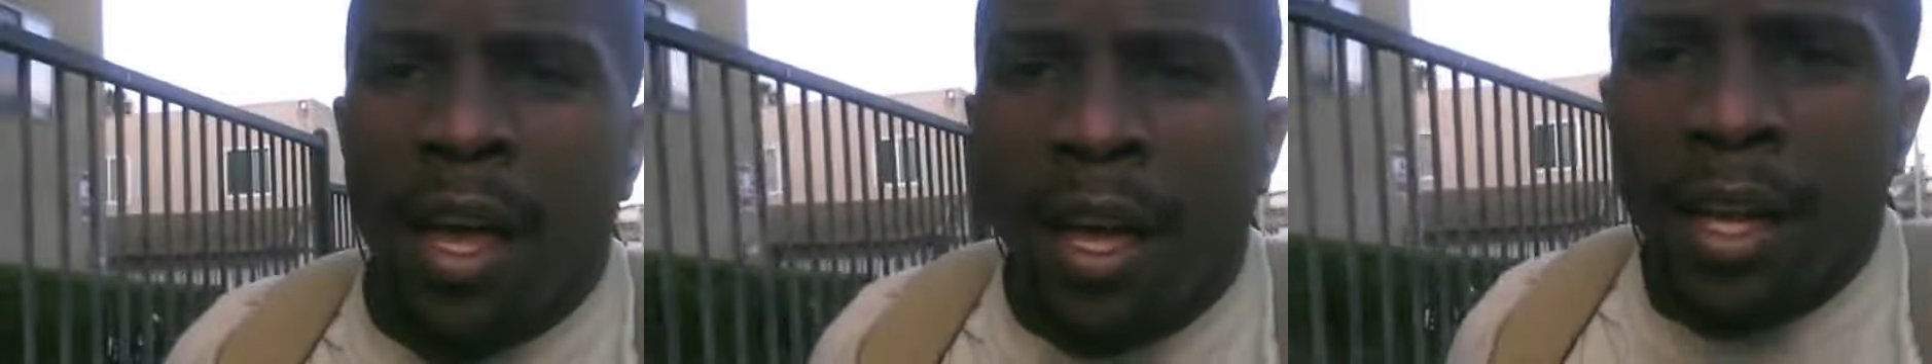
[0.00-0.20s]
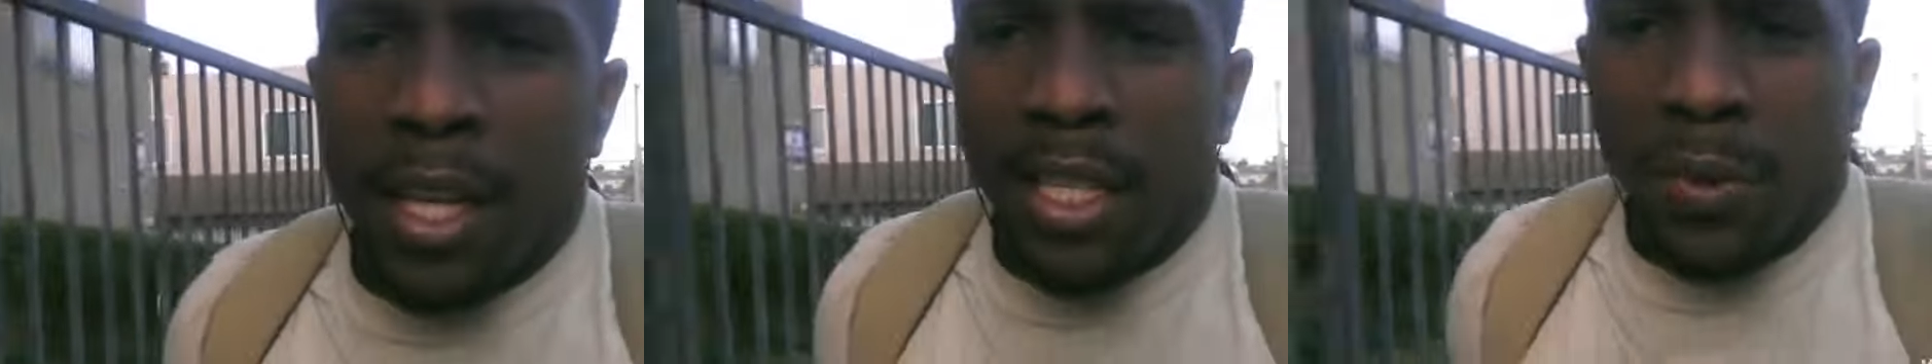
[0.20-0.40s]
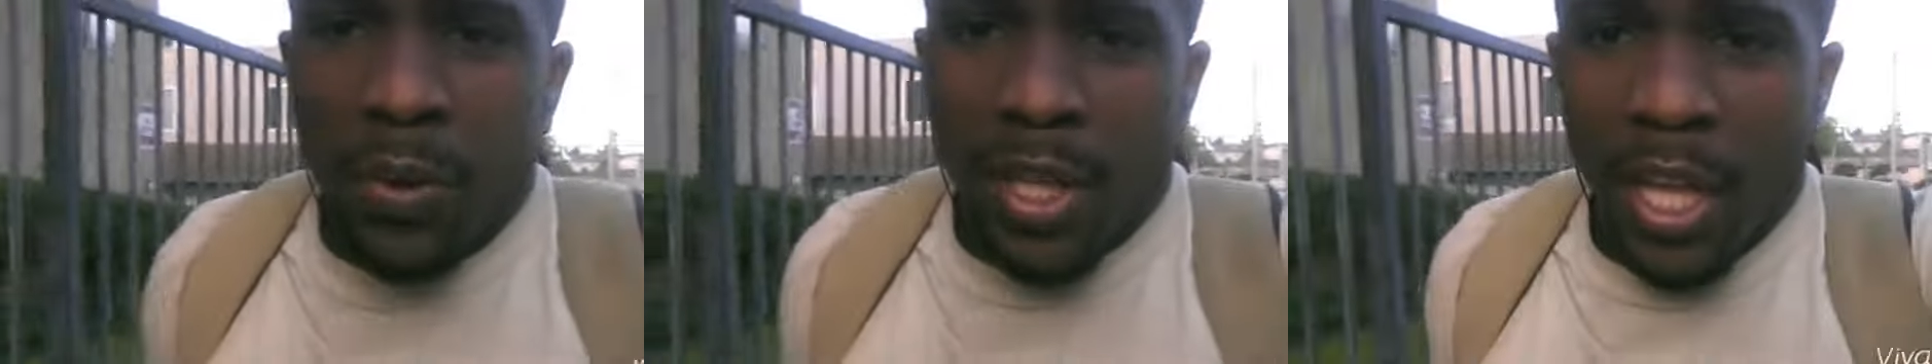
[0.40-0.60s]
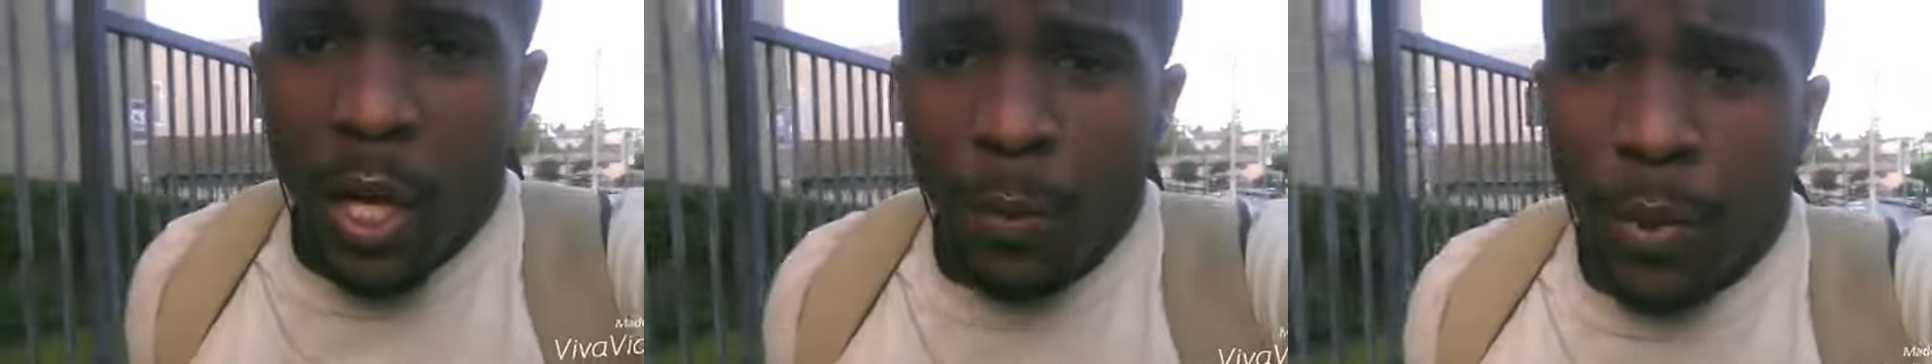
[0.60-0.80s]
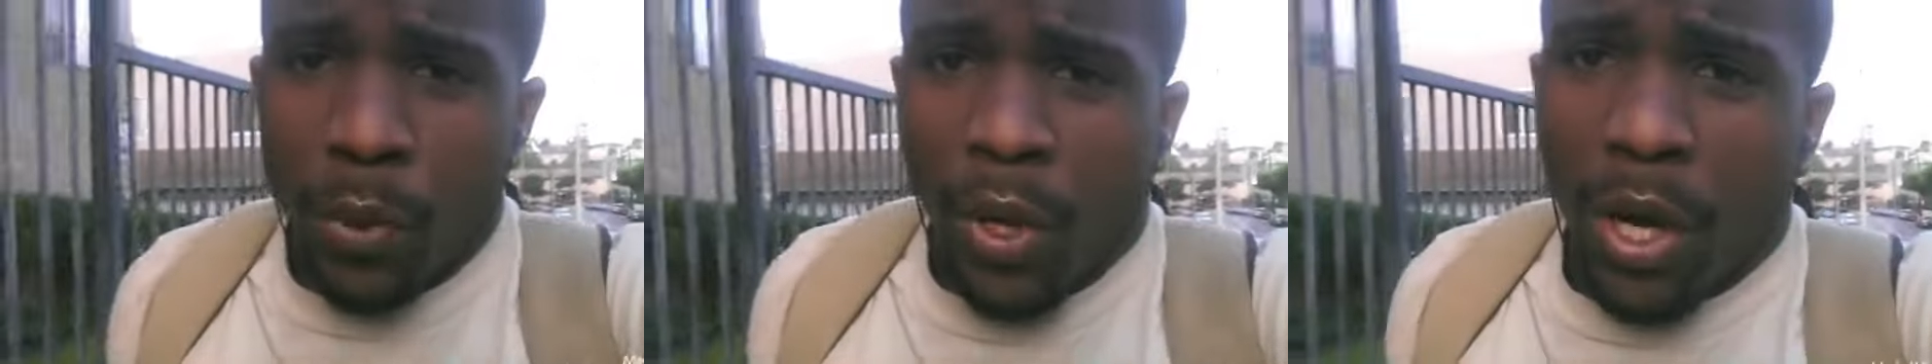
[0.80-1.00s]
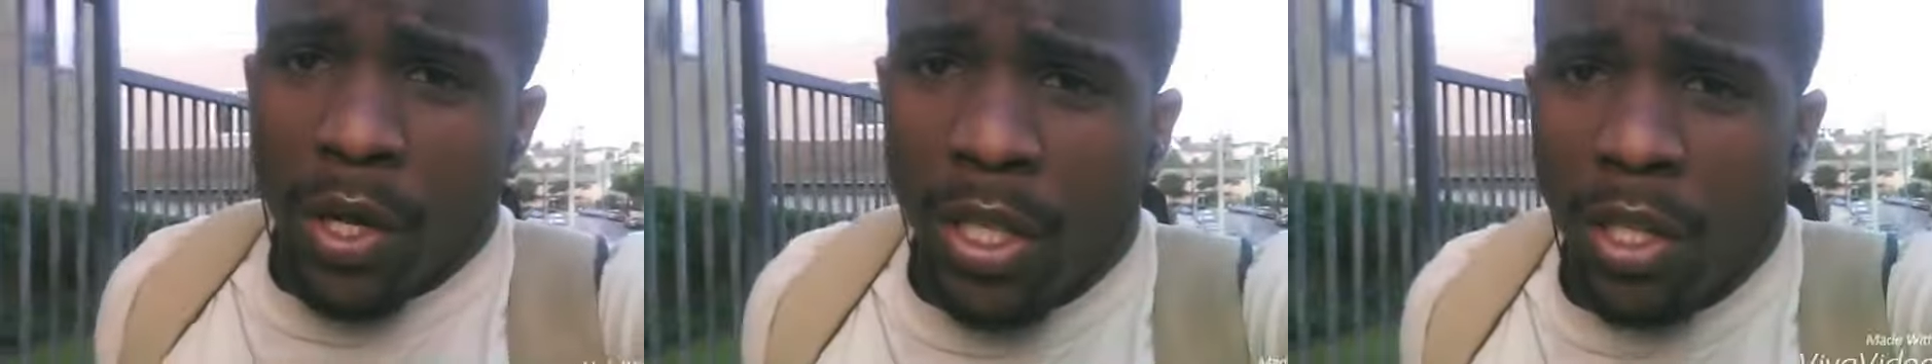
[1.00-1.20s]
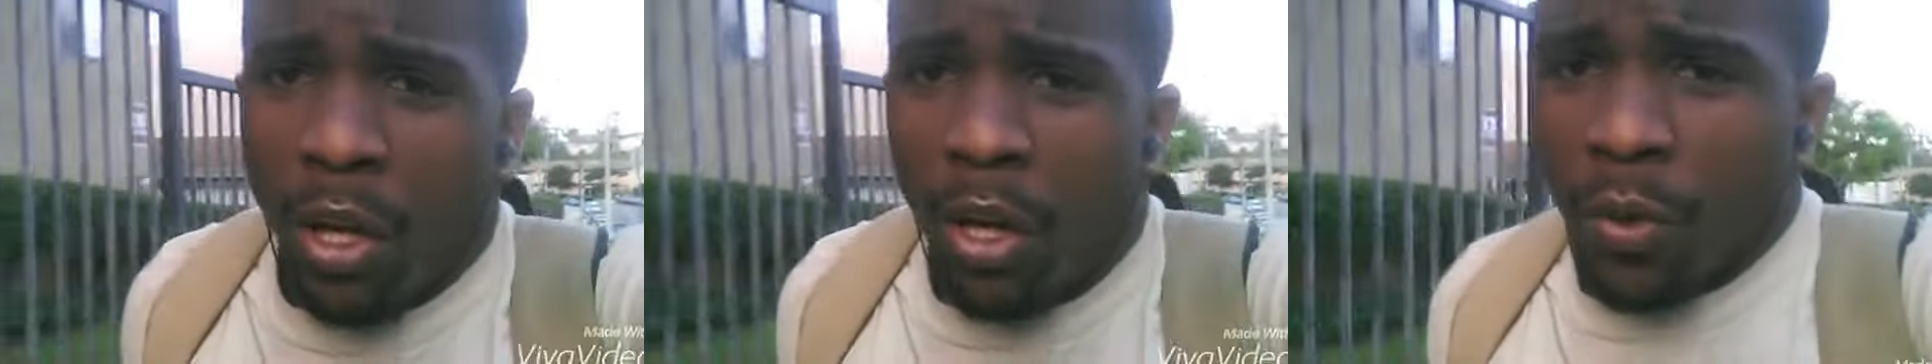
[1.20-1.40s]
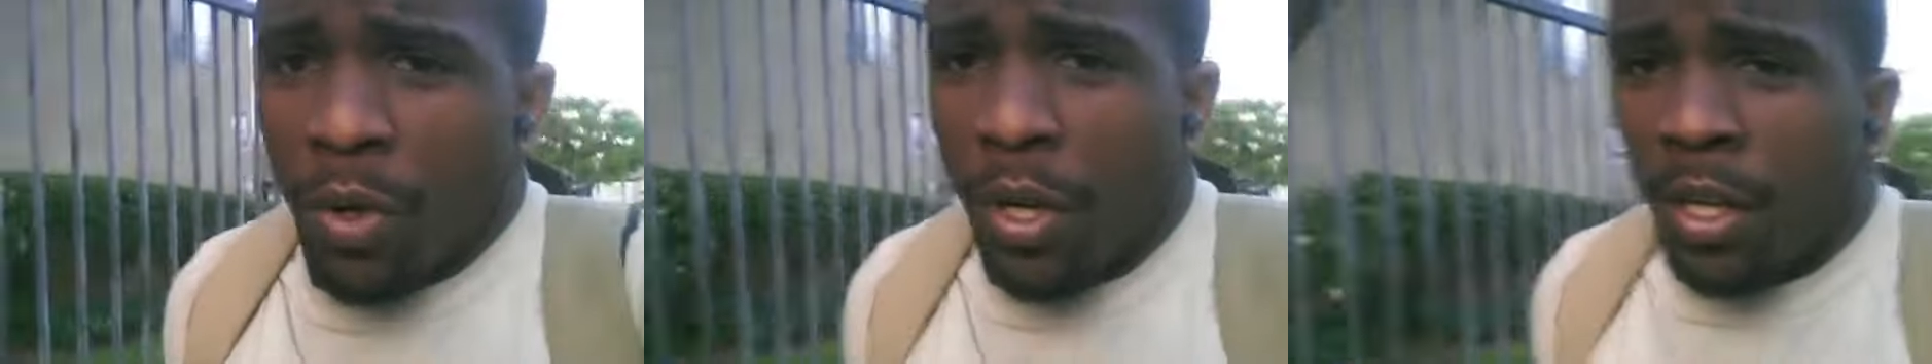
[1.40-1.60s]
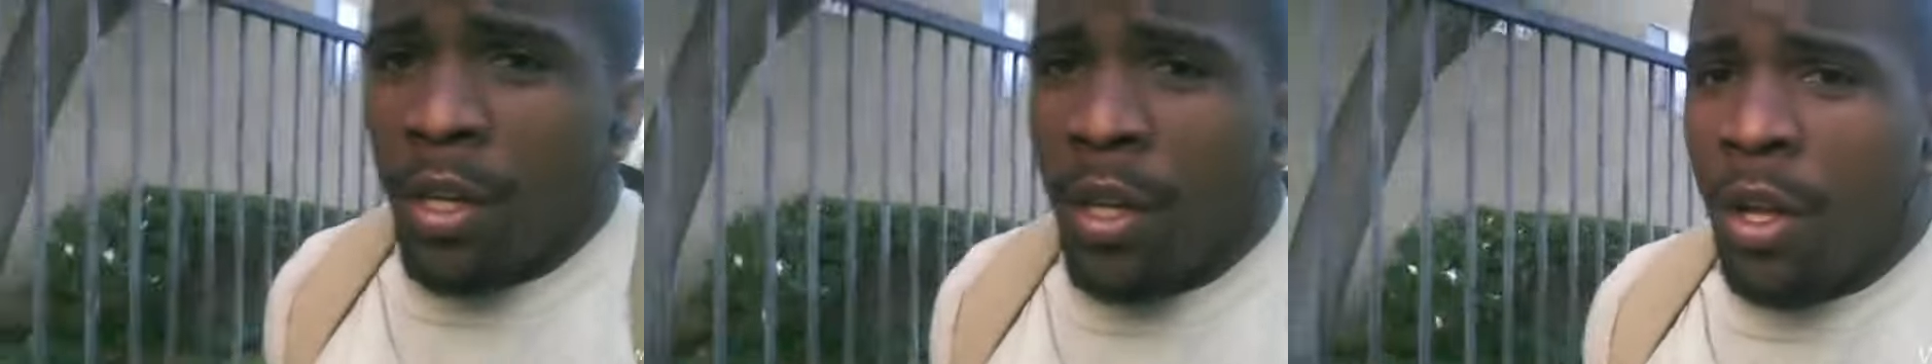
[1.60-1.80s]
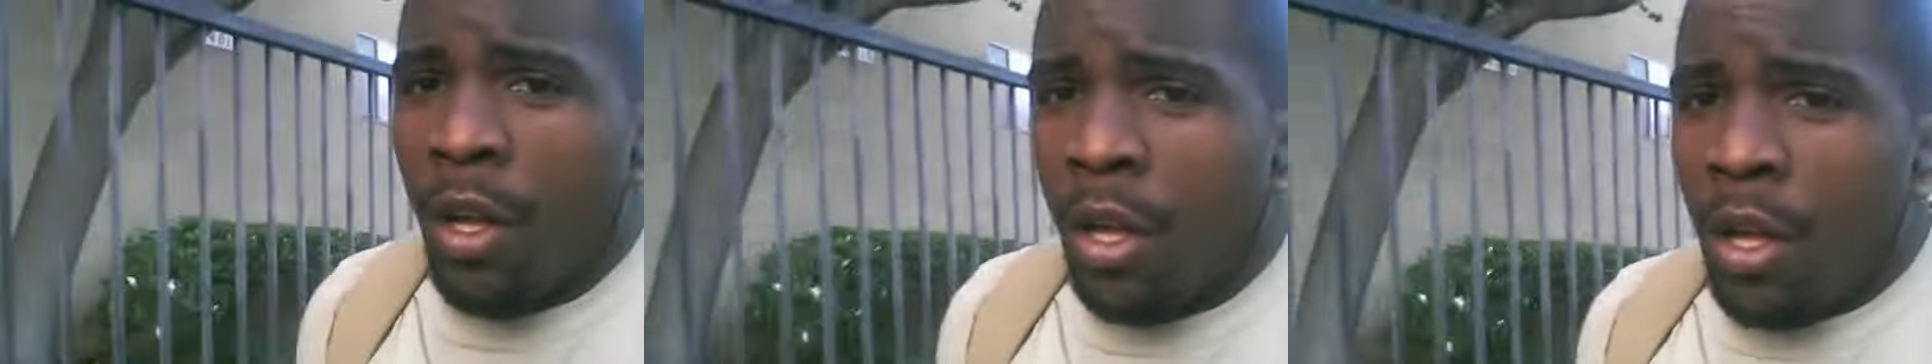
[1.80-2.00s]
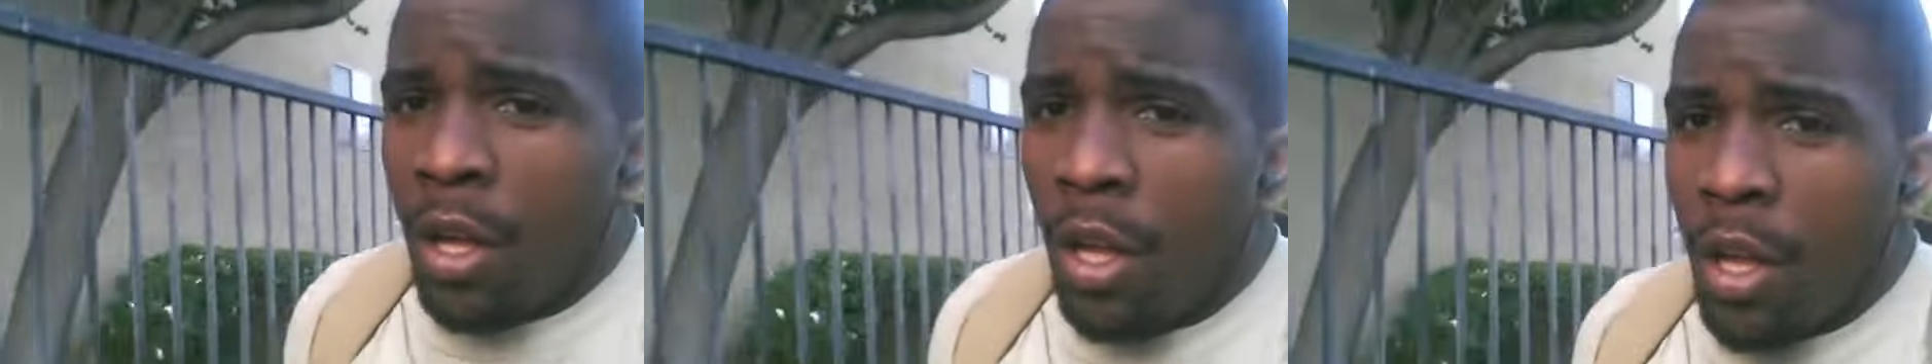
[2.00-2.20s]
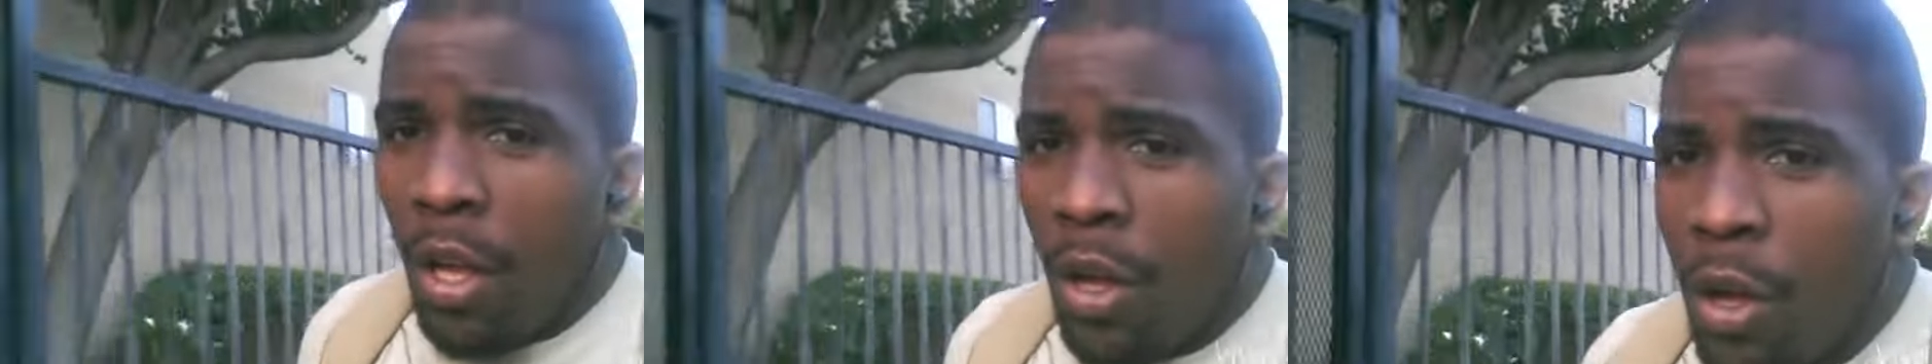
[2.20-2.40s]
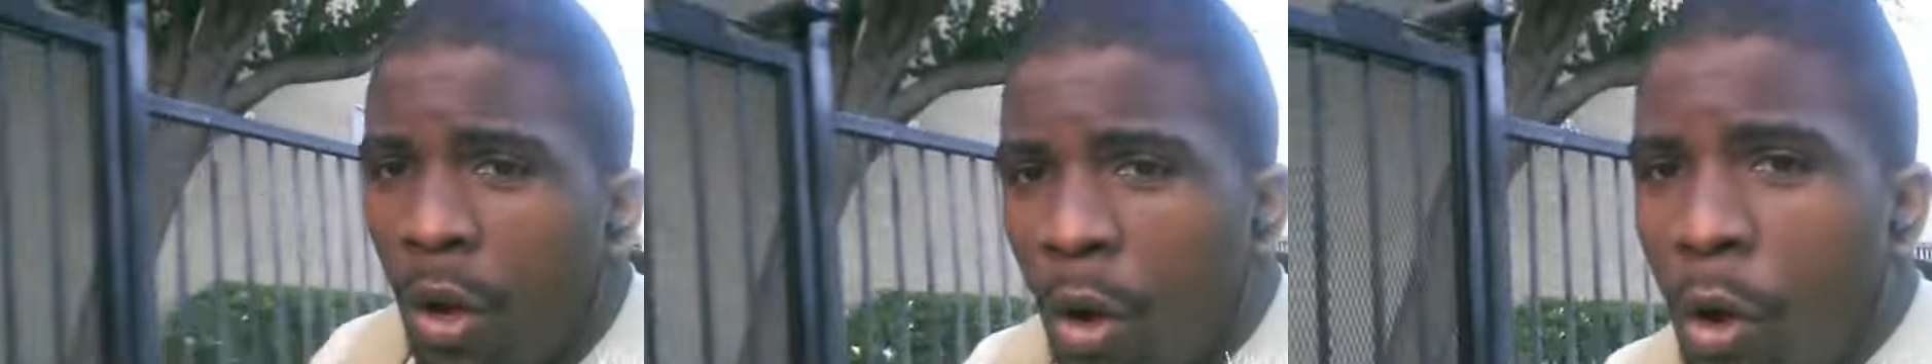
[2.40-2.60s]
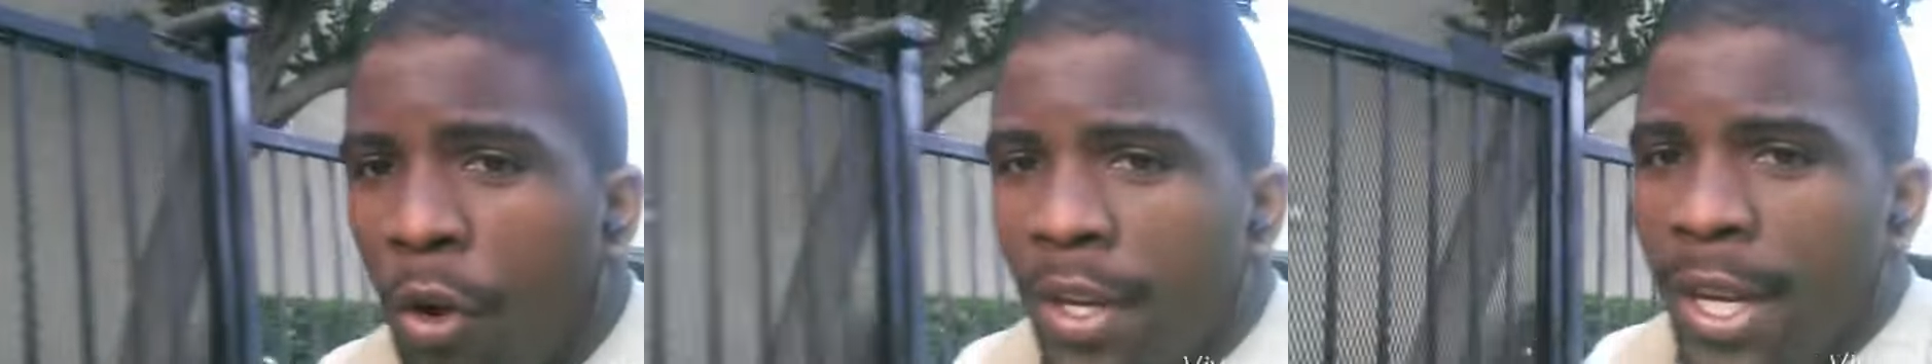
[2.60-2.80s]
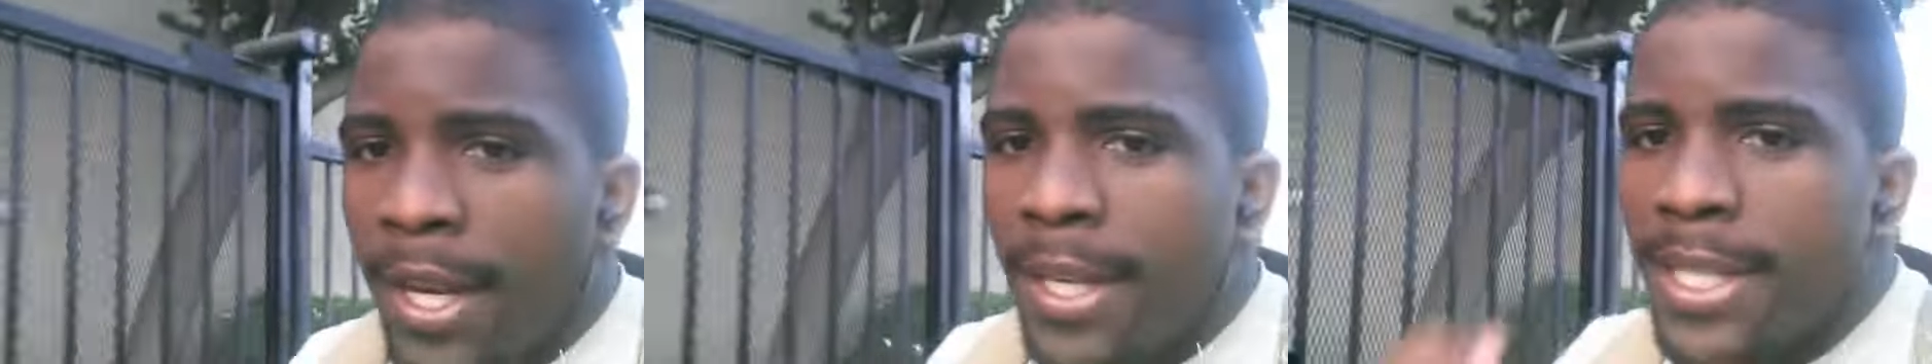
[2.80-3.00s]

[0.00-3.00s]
it doesn't really help you out in the long run or in